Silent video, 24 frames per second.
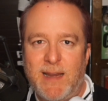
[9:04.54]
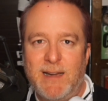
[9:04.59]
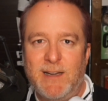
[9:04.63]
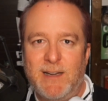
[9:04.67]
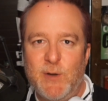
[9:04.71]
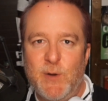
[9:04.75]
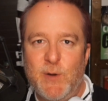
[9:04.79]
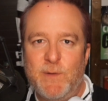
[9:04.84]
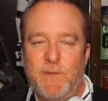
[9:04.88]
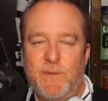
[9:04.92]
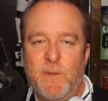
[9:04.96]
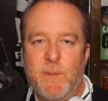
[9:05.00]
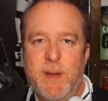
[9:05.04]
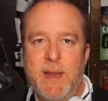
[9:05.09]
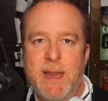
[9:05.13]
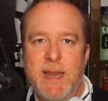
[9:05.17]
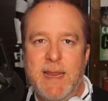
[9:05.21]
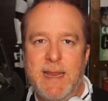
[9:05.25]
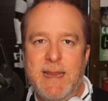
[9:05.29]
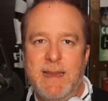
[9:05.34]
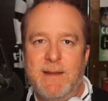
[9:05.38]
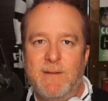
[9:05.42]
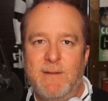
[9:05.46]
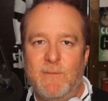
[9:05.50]
That'll do it for
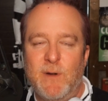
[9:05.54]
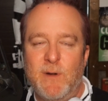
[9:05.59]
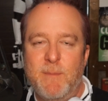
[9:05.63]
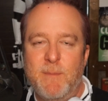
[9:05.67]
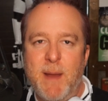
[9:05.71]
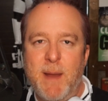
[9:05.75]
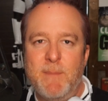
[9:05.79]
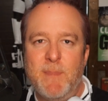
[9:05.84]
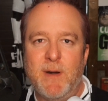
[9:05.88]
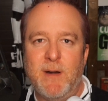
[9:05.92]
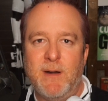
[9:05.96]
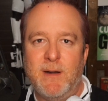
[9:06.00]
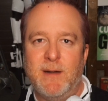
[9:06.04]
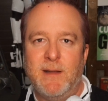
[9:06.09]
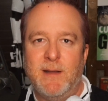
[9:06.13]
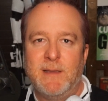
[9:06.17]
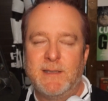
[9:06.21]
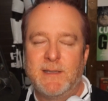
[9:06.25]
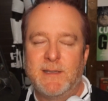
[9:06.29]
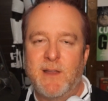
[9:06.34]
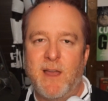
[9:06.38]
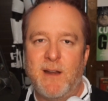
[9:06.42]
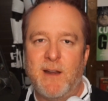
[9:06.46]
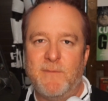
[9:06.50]
me. Remember,
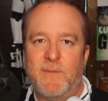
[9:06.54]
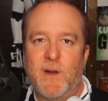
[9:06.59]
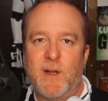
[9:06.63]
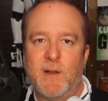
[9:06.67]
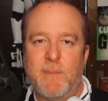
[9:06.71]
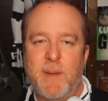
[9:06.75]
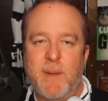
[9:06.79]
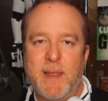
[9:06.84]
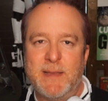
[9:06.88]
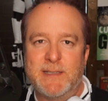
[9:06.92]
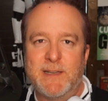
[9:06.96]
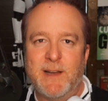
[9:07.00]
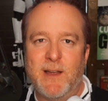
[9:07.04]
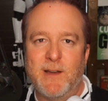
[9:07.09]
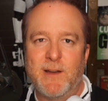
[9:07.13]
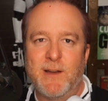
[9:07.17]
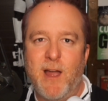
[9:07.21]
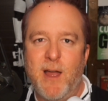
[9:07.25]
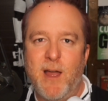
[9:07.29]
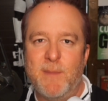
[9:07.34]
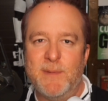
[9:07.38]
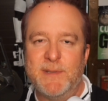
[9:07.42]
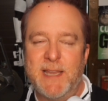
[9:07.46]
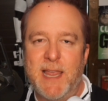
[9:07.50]

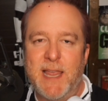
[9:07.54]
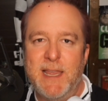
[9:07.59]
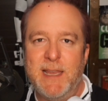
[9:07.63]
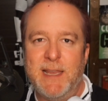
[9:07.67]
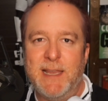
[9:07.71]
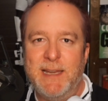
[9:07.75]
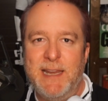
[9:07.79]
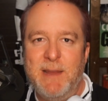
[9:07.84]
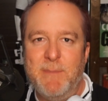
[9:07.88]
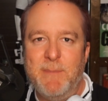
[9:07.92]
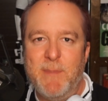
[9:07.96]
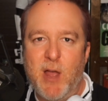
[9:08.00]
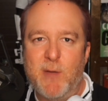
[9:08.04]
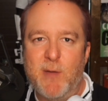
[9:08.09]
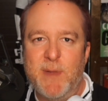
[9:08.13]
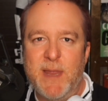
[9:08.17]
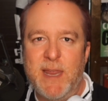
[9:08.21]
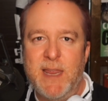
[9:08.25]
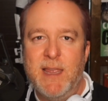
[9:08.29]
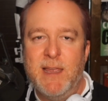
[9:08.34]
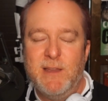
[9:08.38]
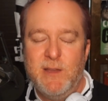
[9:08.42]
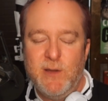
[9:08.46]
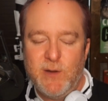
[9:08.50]
scott@frogpants.com is how you can email
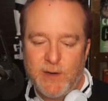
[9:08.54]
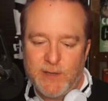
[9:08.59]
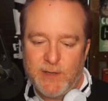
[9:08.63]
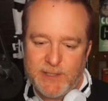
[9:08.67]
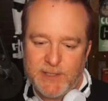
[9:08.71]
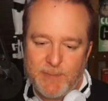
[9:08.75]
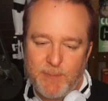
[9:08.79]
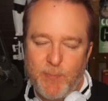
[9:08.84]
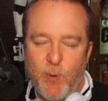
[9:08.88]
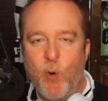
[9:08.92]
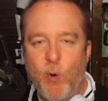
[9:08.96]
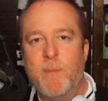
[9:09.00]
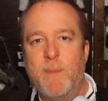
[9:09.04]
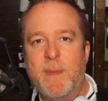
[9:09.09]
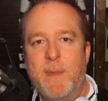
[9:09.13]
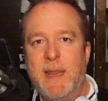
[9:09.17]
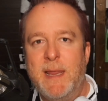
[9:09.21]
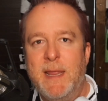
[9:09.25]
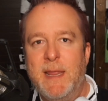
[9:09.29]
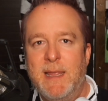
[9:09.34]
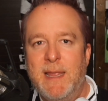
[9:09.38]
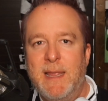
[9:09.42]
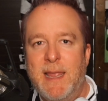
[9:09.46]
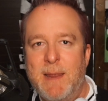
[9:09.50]
me. You can support
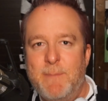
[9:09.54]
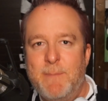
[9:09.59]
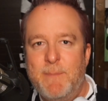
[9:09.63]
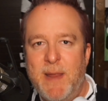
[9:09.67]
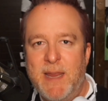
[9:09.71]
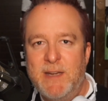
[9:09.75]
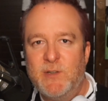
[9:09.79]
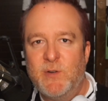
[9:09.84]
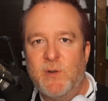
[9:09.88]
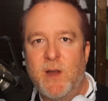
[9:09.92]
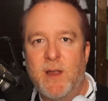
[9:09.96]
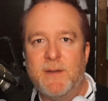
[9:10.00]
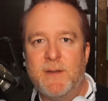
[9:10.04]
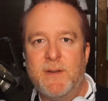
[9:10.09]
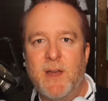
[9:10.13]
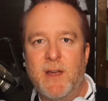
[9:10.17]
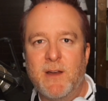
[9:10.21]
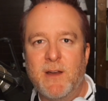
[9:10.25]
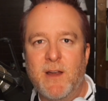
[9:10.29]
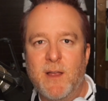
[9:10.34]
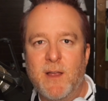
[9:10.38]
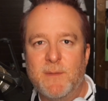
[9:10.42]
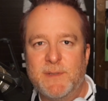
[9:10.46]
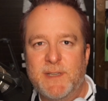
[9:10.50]
me at
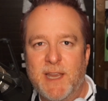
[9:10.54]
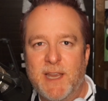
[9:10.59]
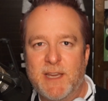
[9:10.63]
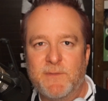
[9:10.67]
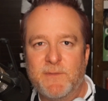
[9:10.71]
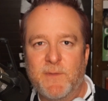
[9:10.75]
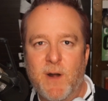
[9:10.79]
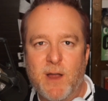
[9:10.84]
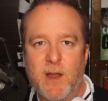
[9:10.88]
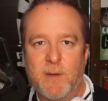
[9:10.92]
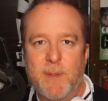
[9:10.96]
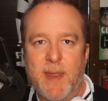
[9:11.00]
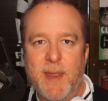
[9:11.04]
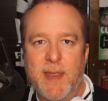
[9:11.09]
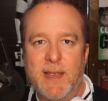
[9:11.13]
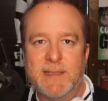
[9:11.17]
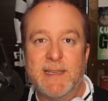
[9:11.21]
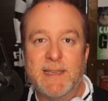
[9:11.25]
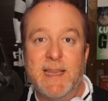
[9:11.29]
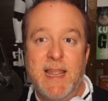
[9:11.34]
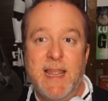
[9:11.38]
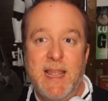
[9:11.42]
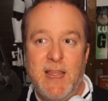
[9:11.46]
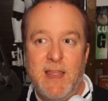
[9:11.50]

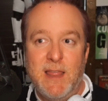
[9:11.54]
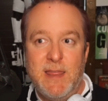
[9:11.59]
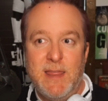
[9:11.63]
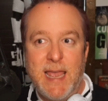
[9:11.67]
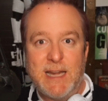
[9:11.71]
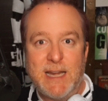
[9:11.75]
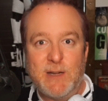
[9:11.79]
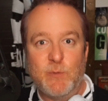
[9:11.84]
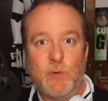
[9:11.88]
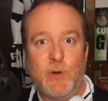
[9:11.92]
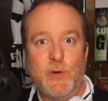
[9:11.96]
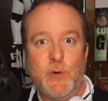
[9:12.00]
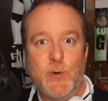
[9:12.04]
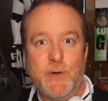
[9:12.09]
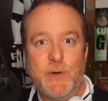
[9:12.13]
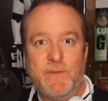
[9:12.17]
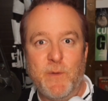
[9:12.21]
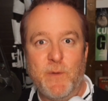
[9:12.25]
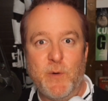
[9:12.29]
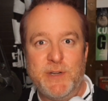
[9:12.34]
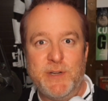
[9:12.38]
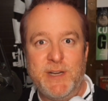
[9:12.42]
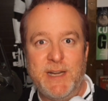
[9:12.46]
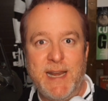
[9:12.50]
patreon.com/frogpants. That will do it
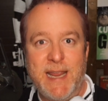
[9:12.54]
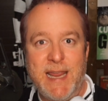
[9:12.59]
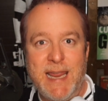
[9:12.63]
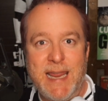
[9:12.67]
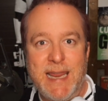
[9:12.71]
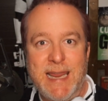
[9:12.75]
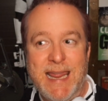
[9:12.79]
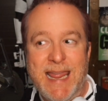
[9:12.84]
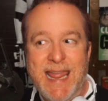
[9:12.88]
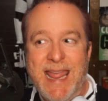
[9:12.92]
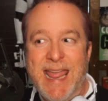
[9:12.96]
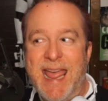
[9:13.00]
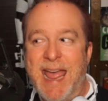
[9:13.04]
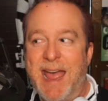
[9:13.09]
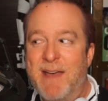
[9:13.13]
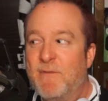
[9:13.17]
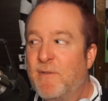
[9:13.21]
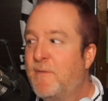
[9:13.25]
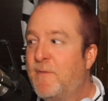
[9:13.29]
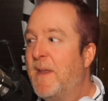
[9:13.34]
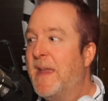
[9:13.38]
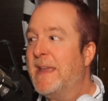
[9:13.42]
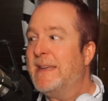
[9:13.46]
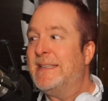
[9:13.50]
for today.
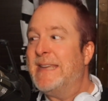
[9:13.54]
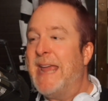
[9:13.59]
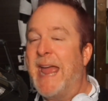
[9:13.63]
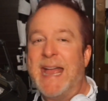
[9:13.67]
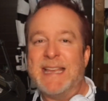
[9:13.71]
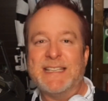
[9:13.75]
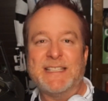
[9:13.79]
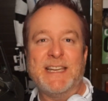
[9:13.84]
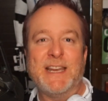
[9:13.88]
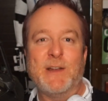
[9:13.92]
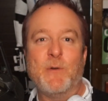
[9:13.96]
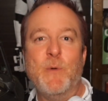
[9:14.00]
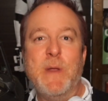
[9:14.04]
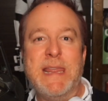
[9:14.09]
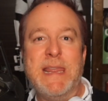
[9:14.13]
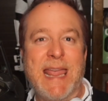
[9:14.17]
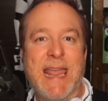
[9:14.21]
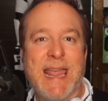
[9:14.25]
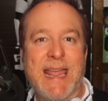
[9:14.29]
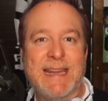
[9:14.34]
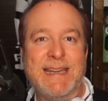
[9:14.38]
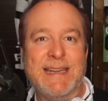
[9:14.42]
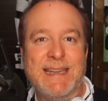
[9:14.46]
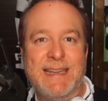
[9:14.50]
Have a fantastic
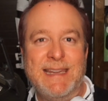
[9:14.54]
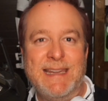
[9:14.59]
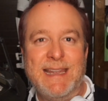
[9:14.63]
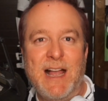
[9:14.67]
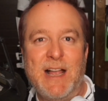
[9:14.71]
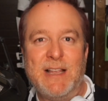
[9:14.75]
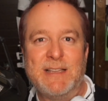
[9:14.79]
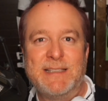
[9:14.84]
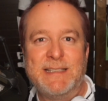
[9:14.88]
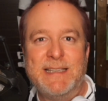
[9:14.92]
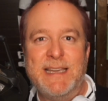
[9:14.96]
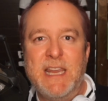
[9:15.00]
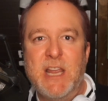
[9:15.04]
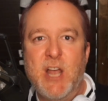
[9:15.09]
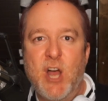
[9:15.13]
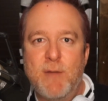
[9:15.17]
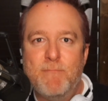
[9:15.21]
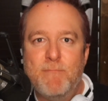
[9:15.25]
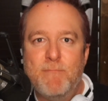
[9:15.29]
weekend. I'll see you